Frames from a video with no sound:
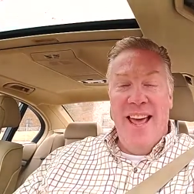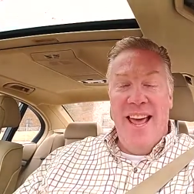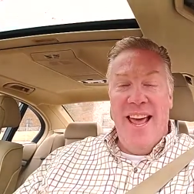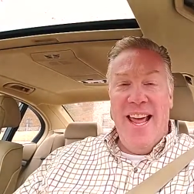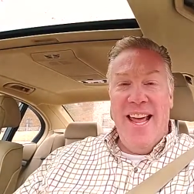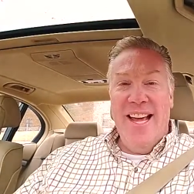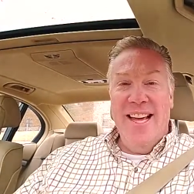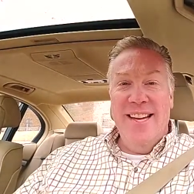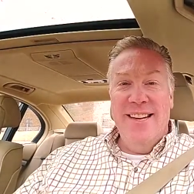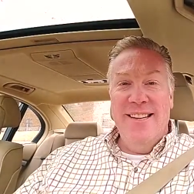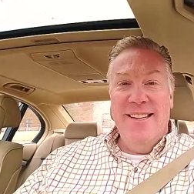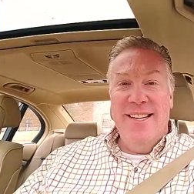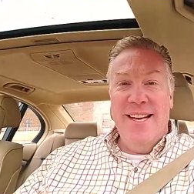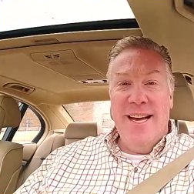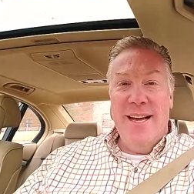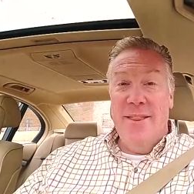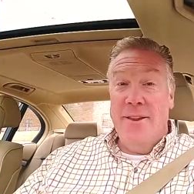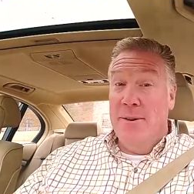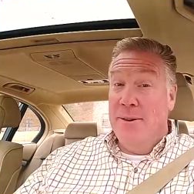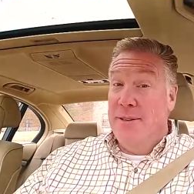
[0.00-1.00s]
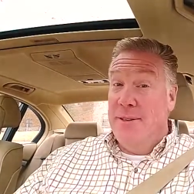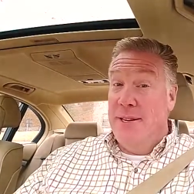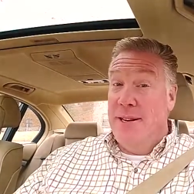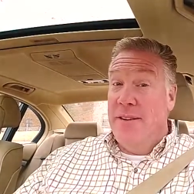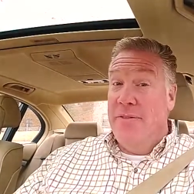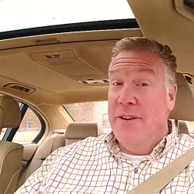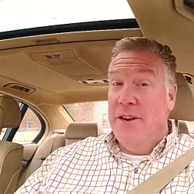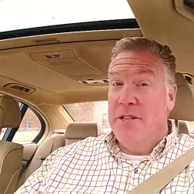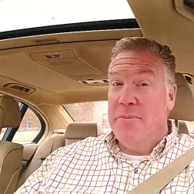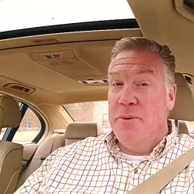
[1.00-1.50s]
And uh, there is a
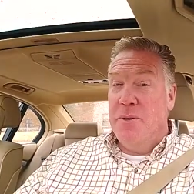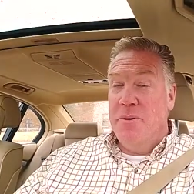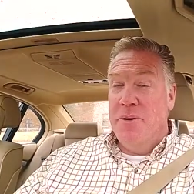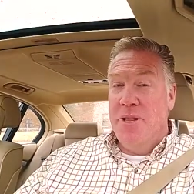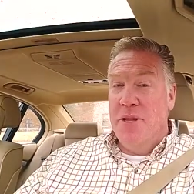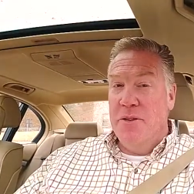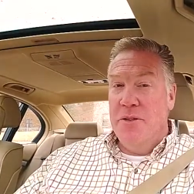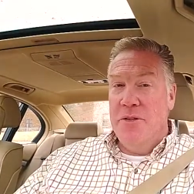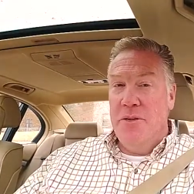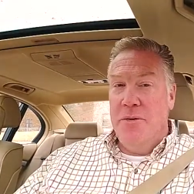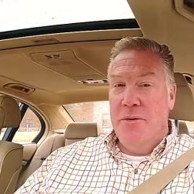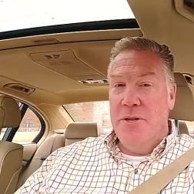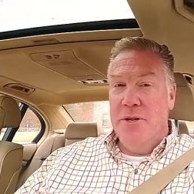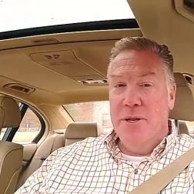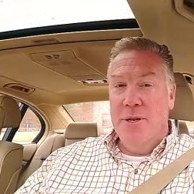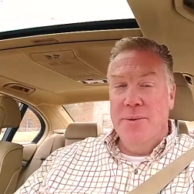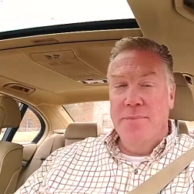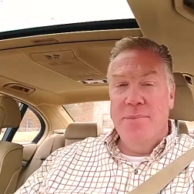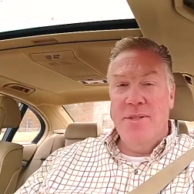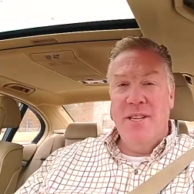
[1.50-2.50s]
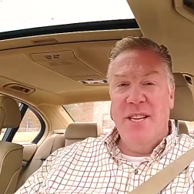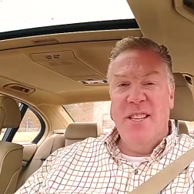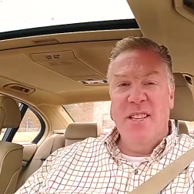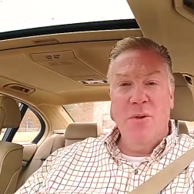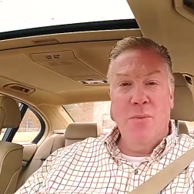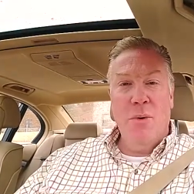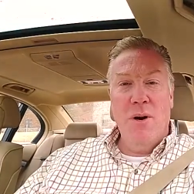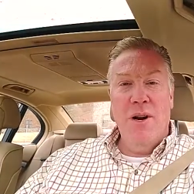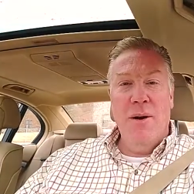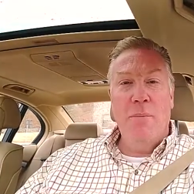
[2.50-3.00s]
difference between those two terms, and I
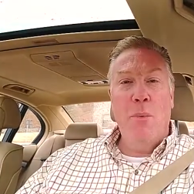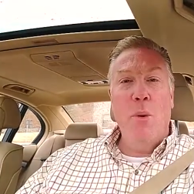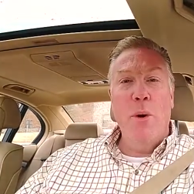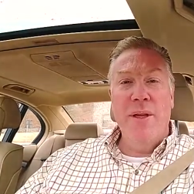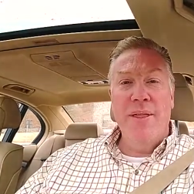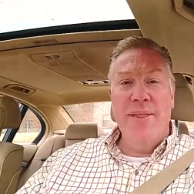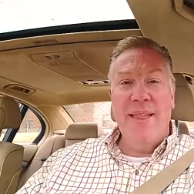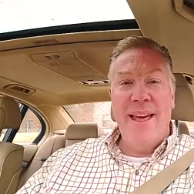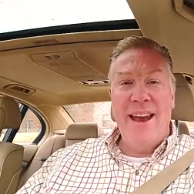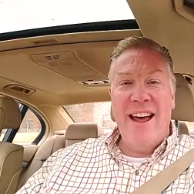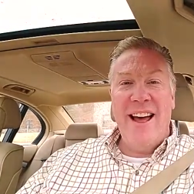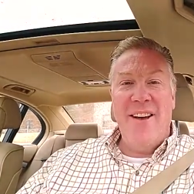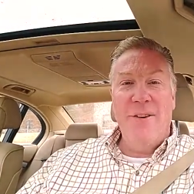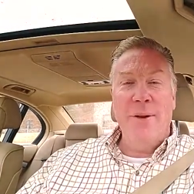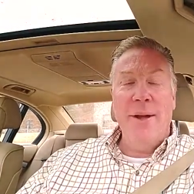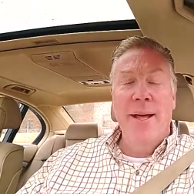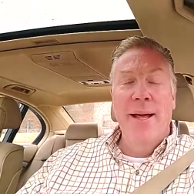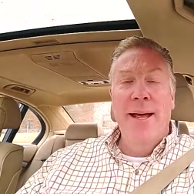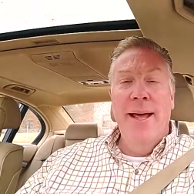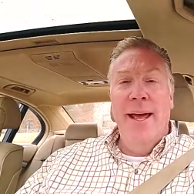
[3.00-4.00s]
just wanted to point that out.